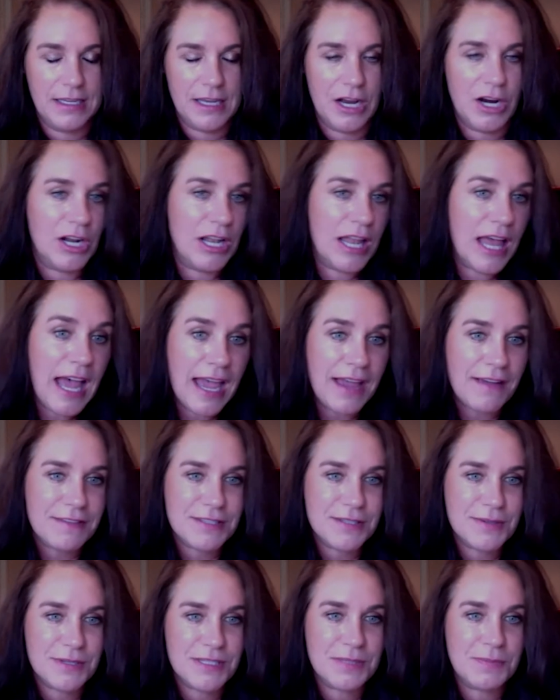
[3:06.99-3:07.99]
our lives.
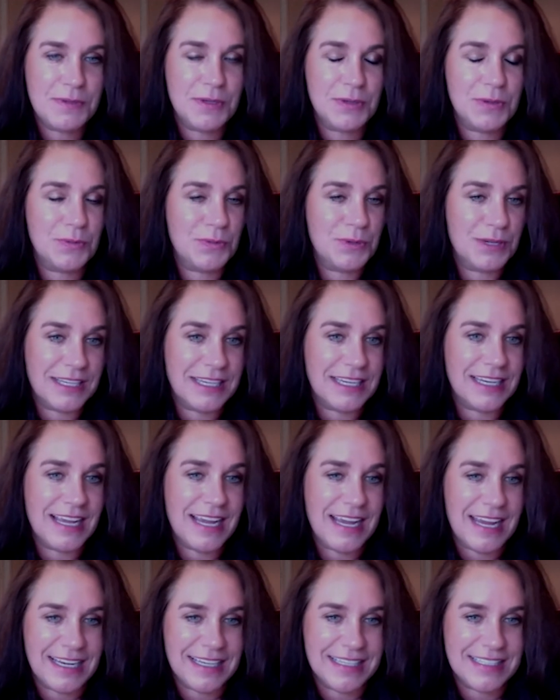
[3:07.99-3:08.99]
So it's been really
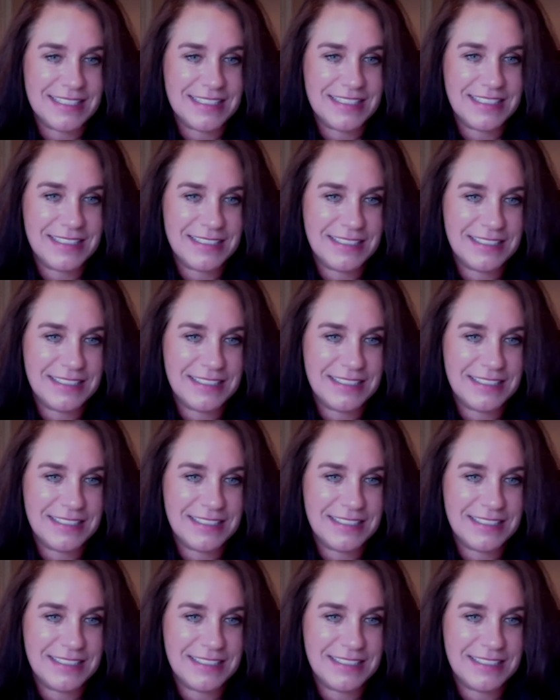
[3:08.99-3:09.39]
nice.